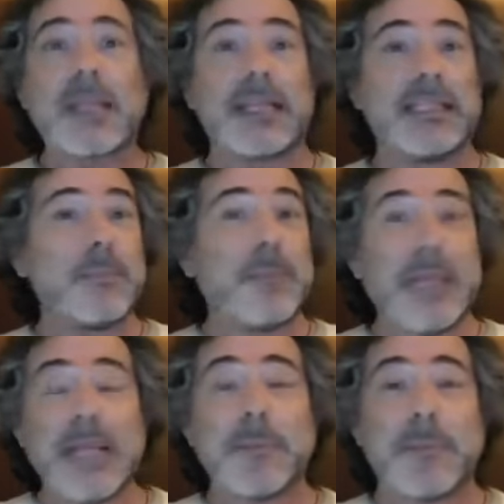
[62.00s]
The big,
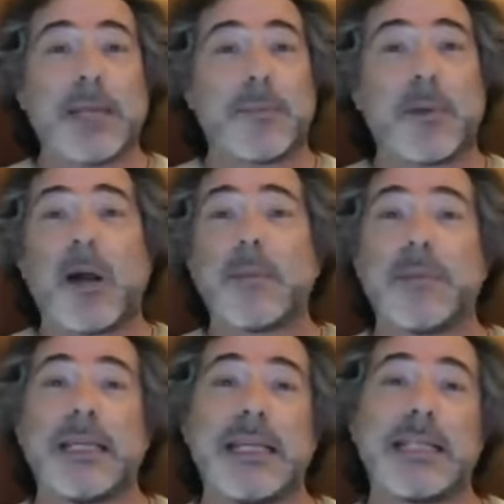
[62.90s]
big problem
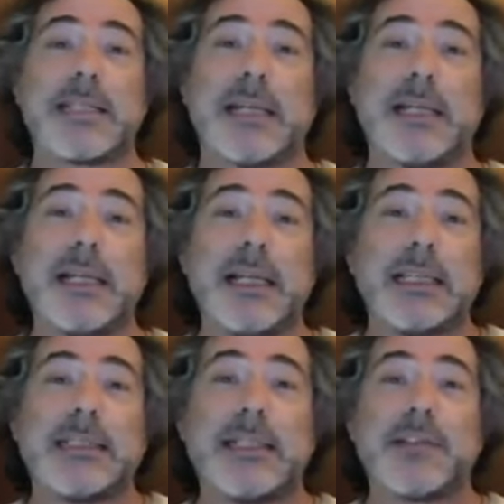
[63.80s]
is uh,
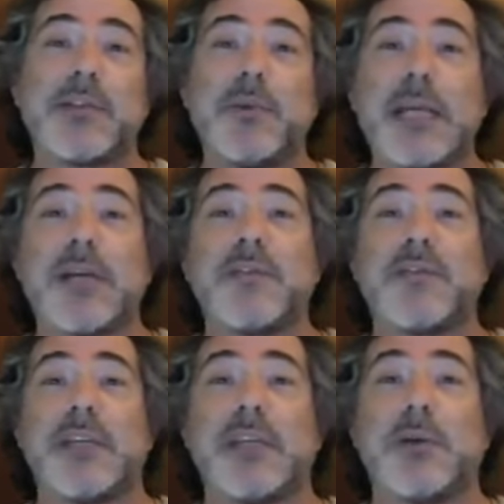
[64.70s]
this
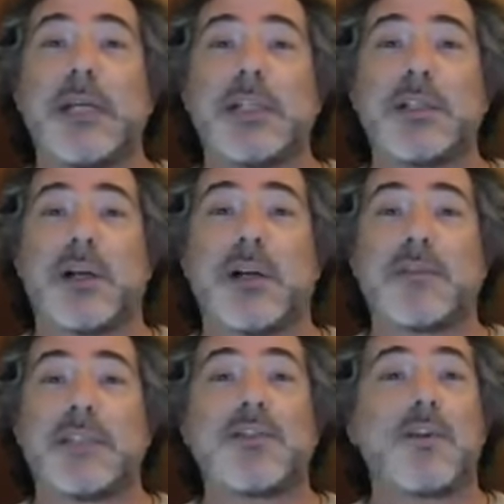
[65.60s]
reconfiguration of
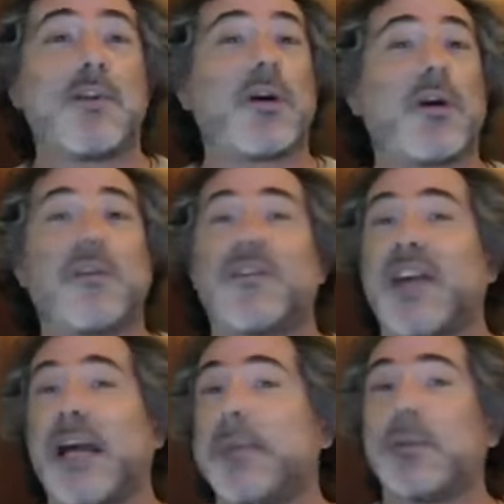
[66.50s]
the so-called
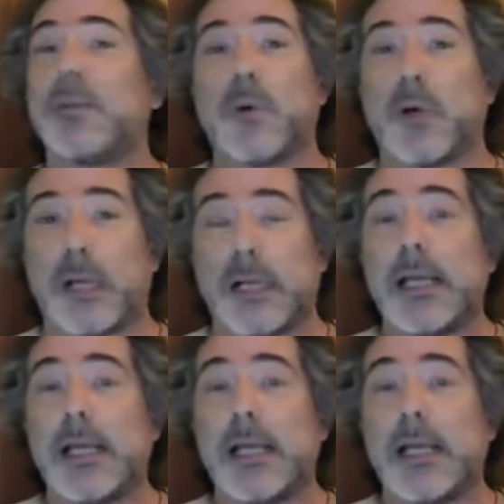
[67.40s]
cyber war.